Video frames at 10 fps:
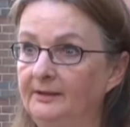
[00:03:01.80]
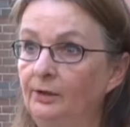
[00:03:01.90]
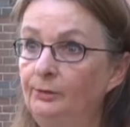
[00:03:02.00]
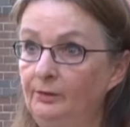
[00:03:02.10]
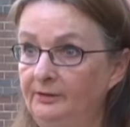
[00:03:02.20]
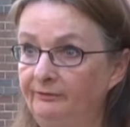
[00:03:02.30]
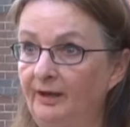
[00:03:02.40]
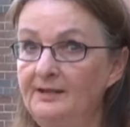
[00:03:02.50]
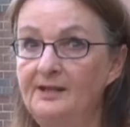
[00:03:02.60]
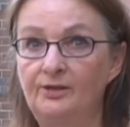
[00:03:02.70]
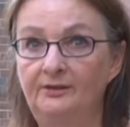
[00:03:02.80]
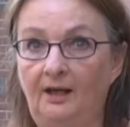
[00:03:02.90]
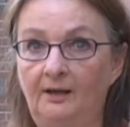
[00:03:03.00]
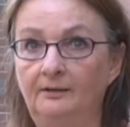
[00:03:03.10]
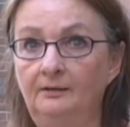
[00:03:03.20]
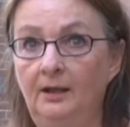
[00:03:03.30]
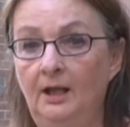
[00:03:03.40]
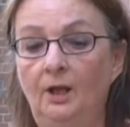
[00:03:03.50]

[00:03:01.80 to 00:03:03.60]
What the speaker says: The other device is a dial.